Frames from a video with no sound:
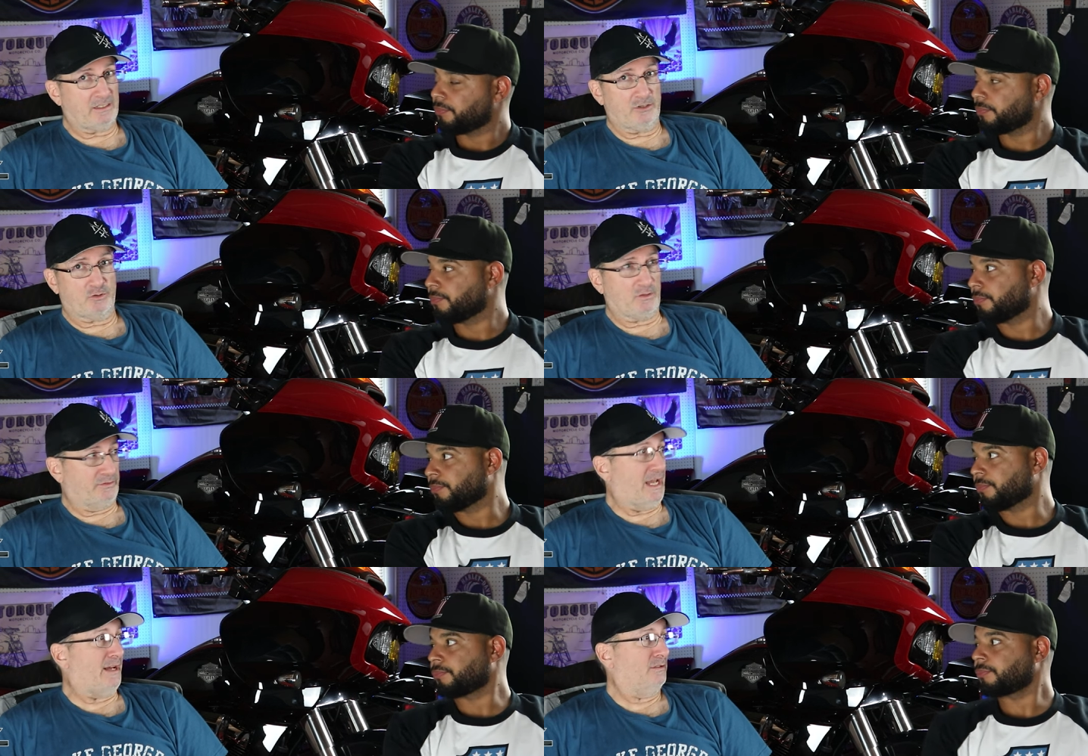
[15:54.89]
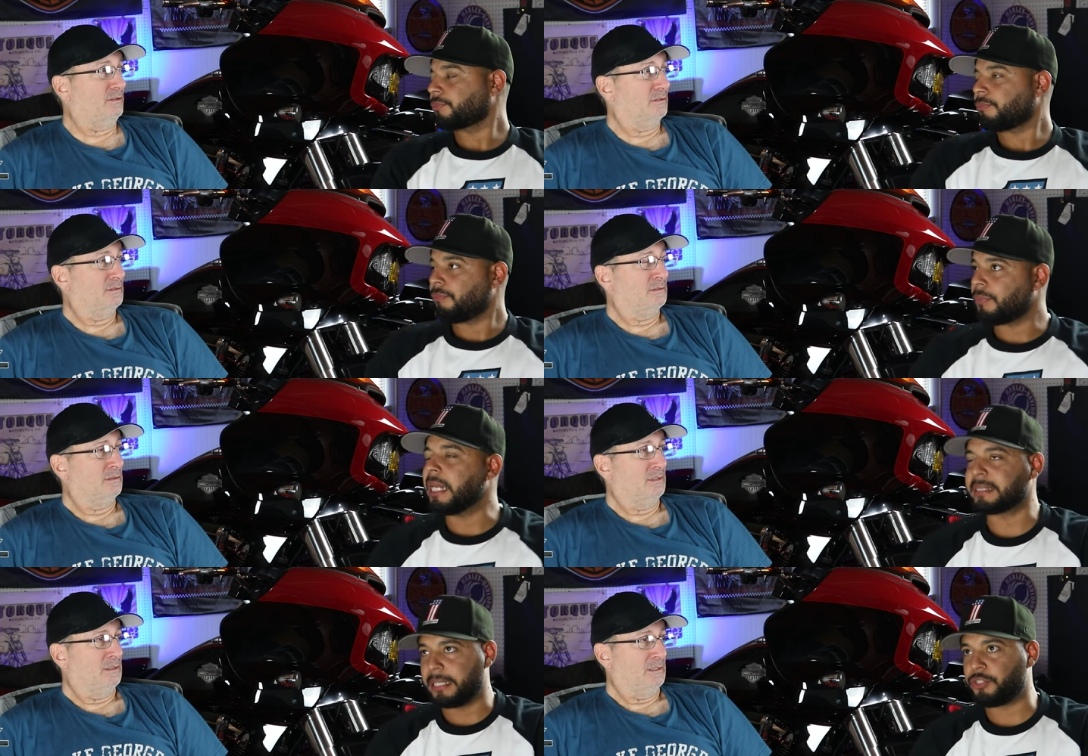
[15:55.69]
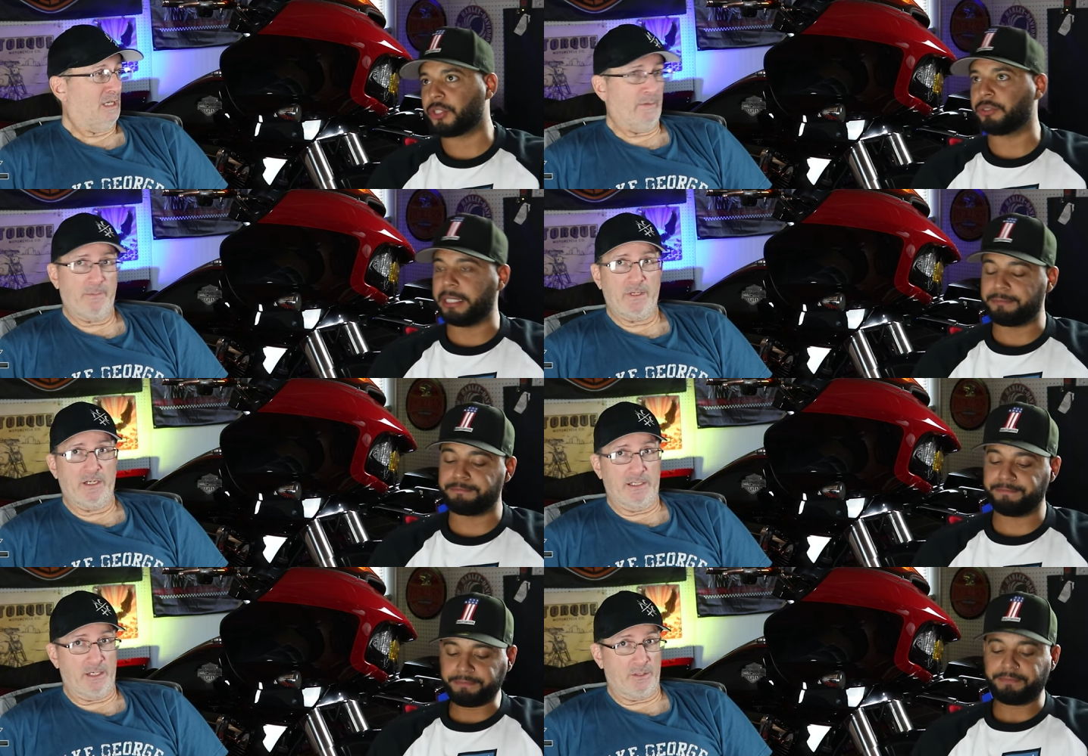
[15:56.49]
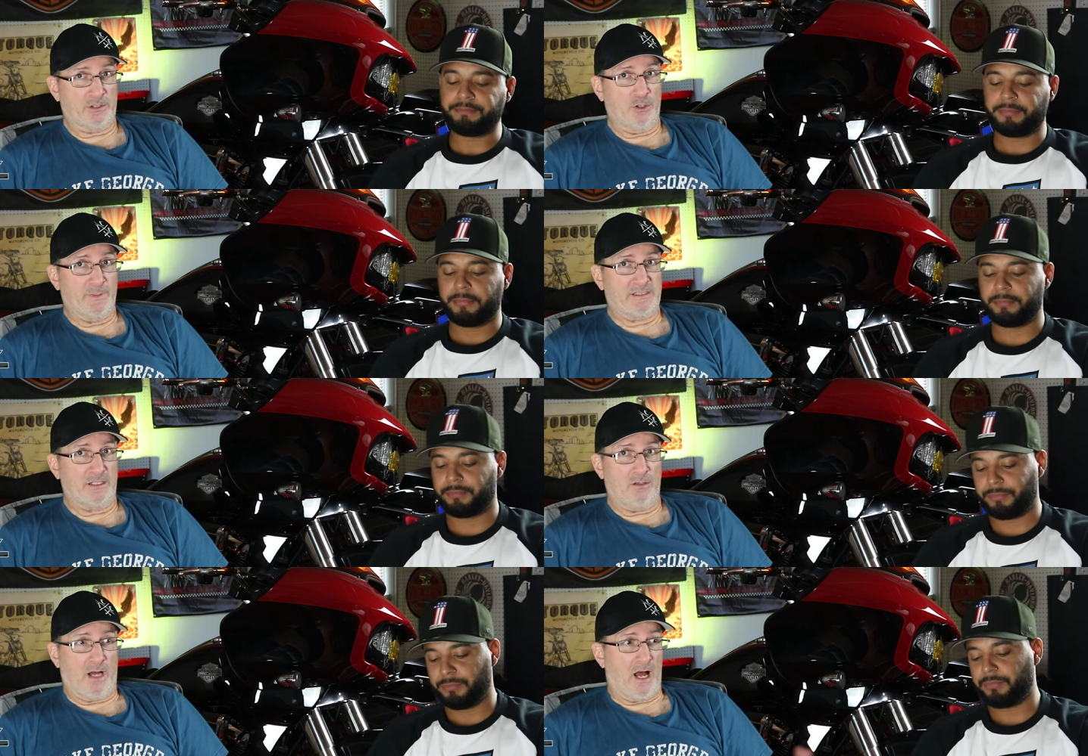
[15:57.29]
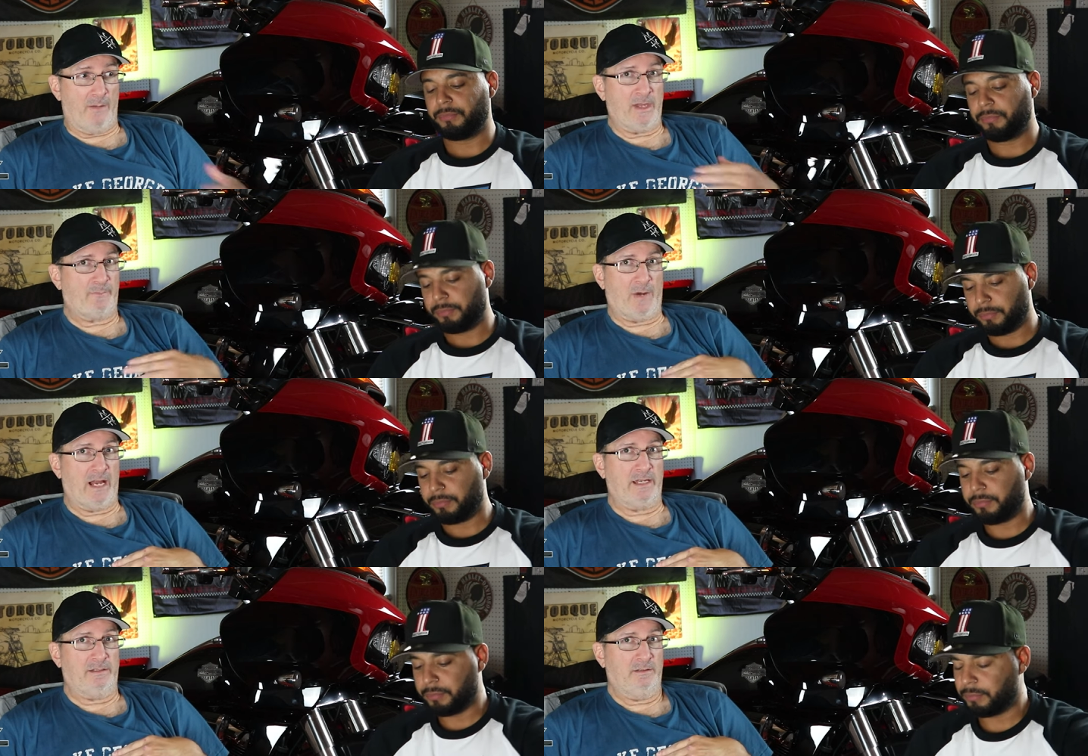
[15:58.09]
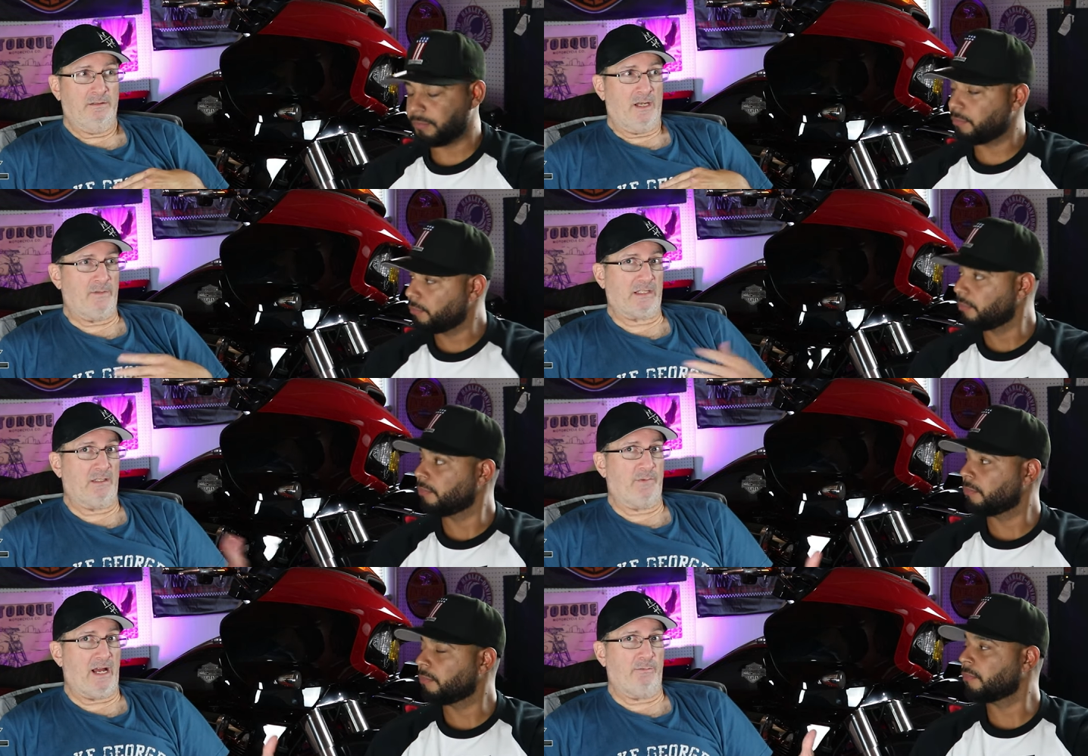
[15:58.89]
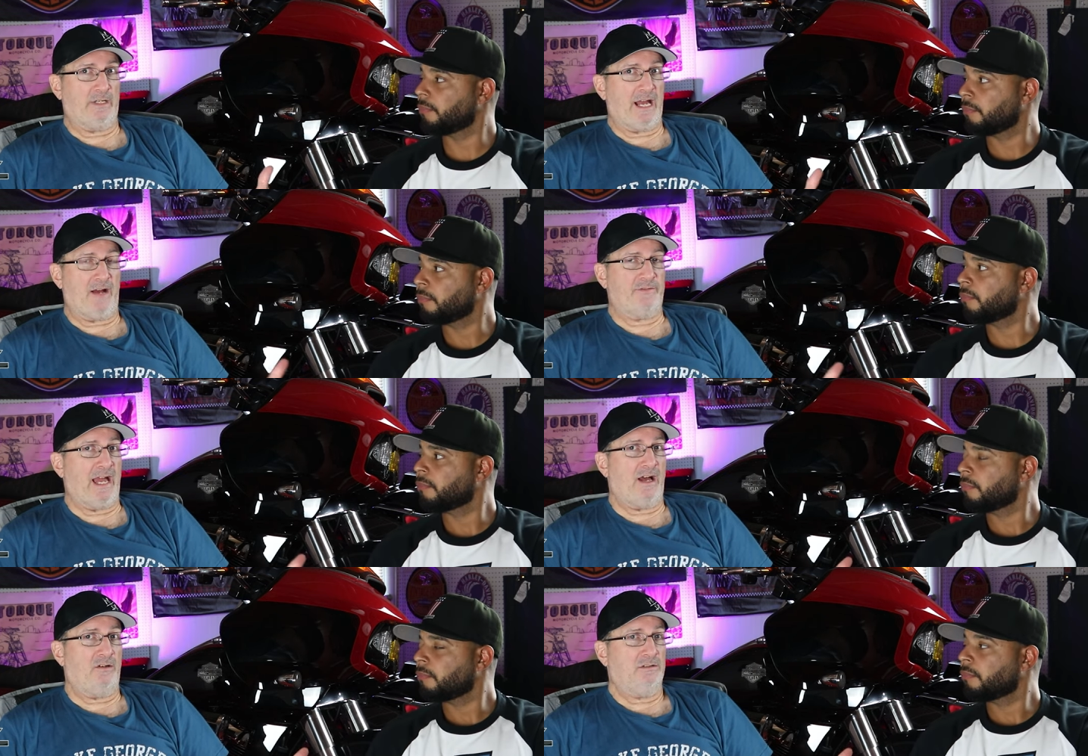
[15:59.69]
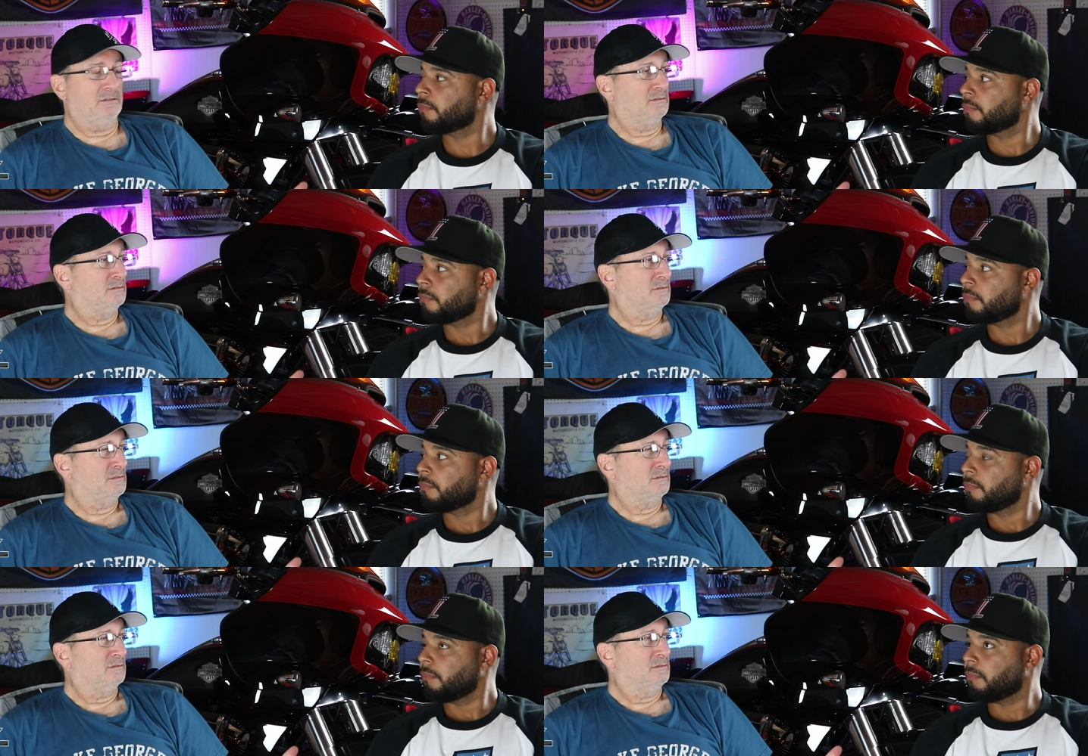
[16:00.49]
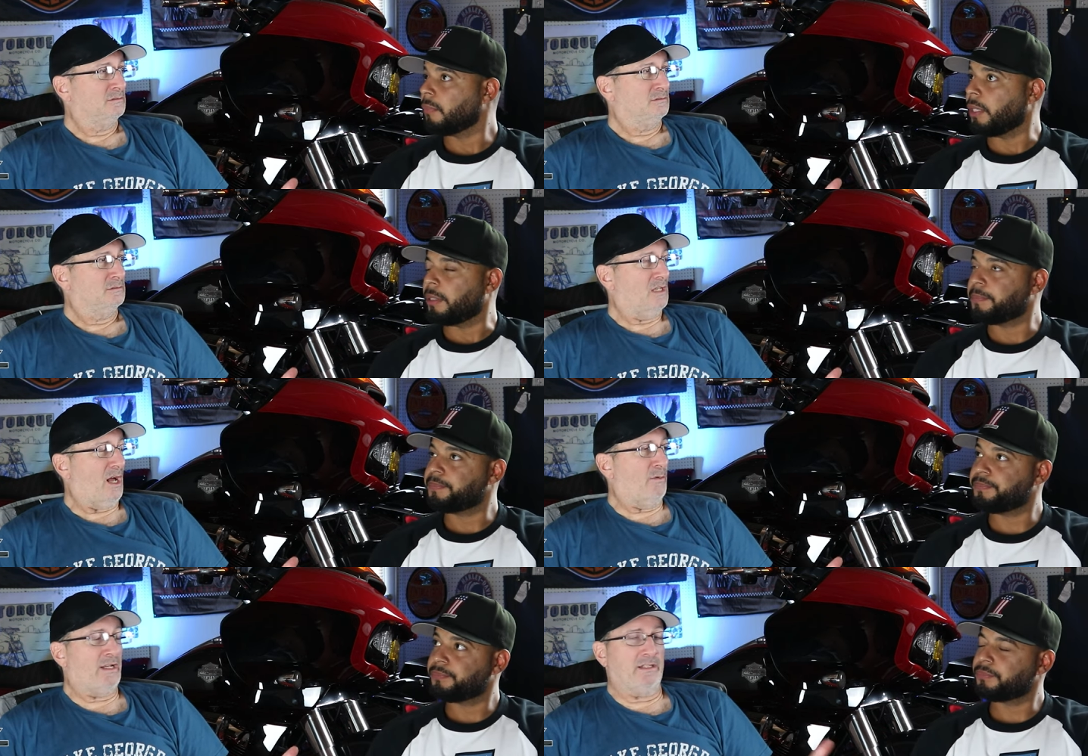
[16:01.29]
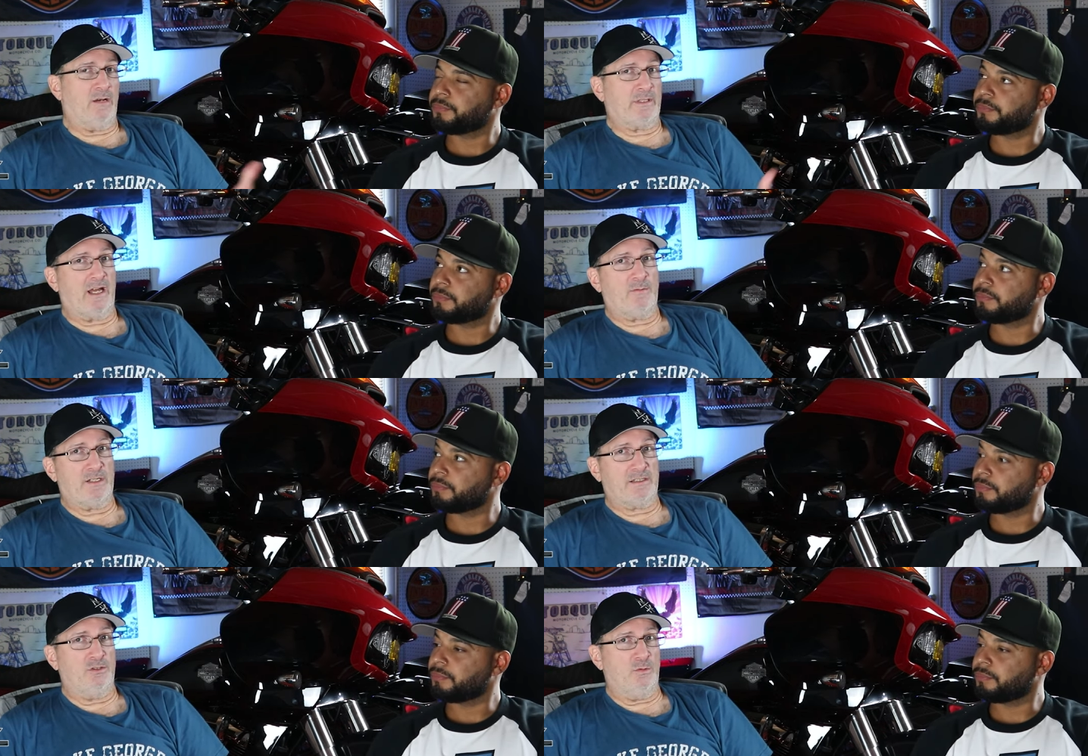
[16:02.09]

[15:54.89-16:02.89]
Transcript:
Speaker 1: going to trickle down. That's going to trickle. It might down. be a year or two, but still, I'm not buying. I'm not going to buy what I have now. Yeah. I want. I'm going to want the